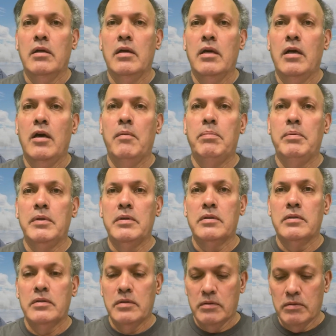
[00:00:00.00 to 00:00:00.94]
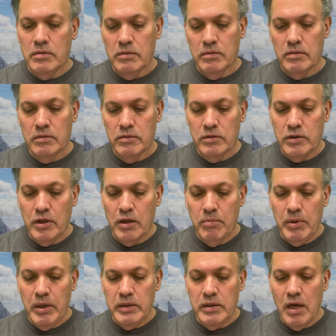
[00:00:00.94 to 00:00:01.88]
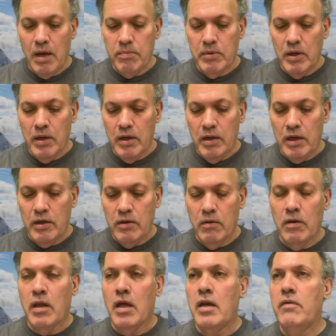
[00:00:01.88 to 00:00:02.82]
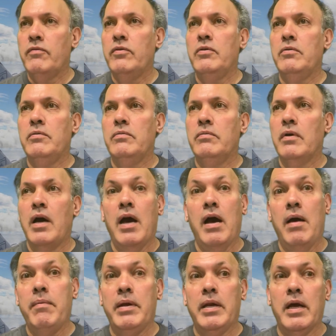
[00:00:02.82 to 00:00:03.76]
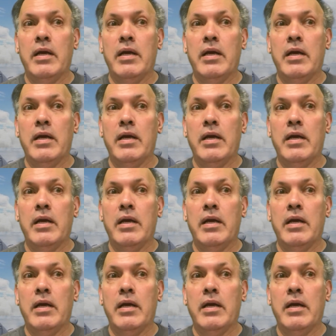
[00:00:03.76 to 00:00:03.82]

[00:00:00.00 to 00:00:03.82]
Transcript: help us celebrate Top Gun. I know a lot of you. I mean, I